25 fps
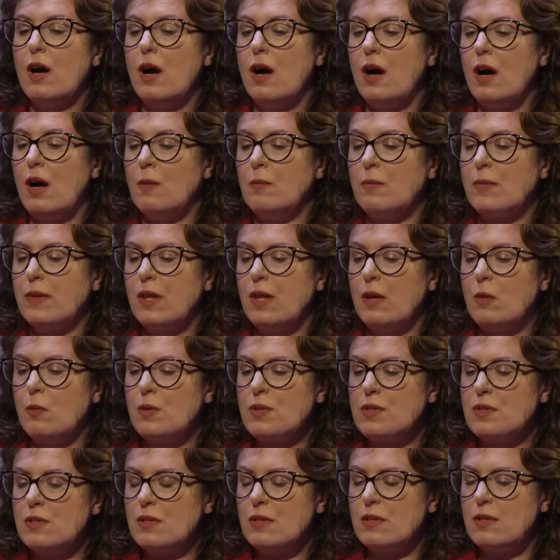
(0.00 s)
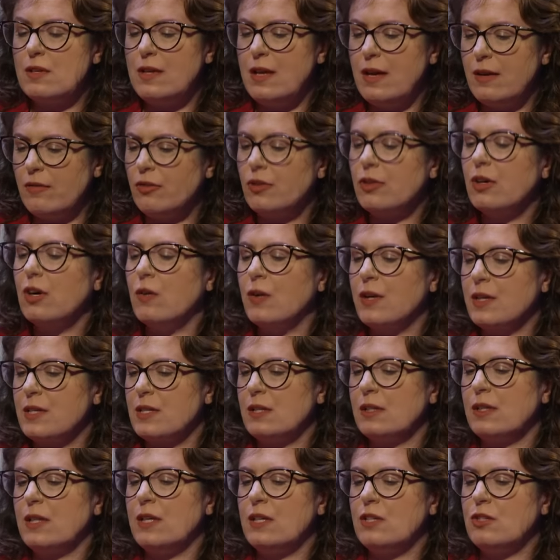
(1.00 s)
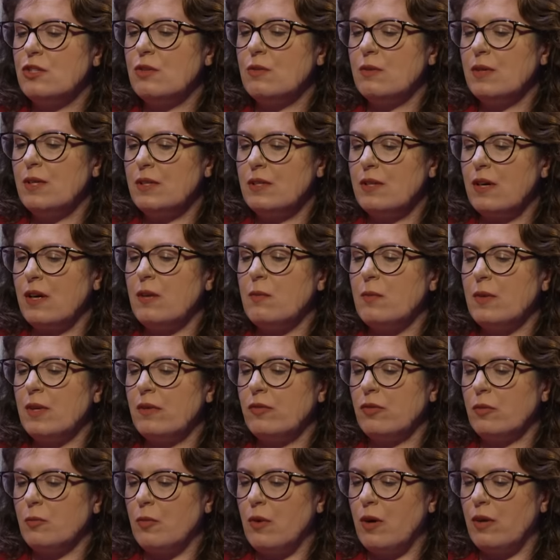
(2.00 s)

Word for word: Um, it was never going to lead to an indictment of a,